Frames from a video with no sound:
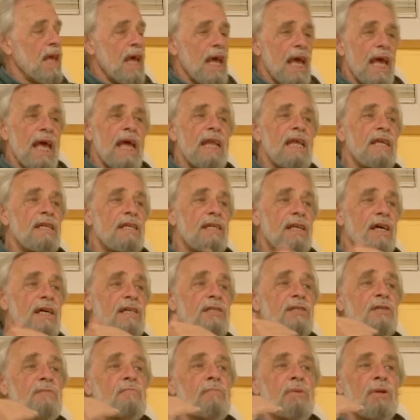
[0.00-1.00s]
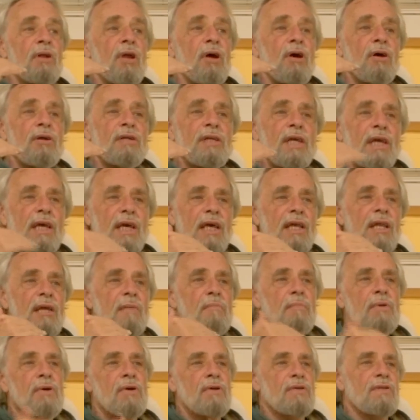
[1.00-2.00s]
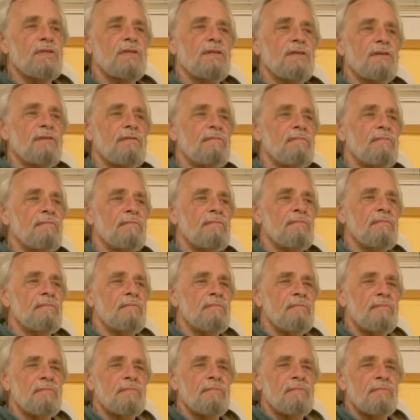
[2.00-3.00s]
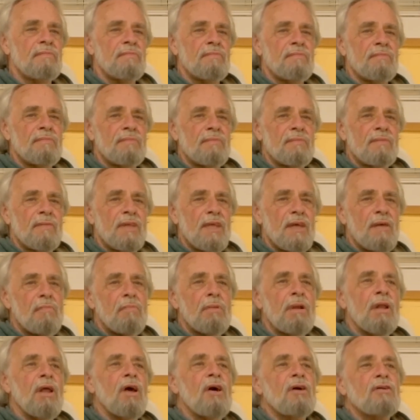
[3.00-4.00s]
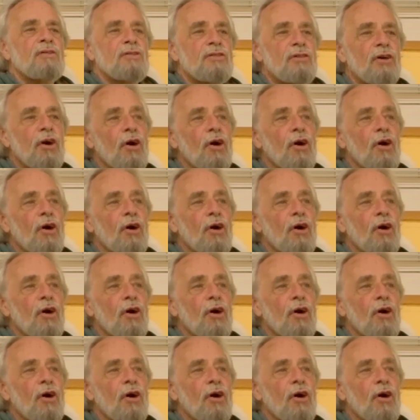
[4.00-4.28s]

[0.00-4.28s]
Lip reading: And it doesn't belong to any person. It belongs to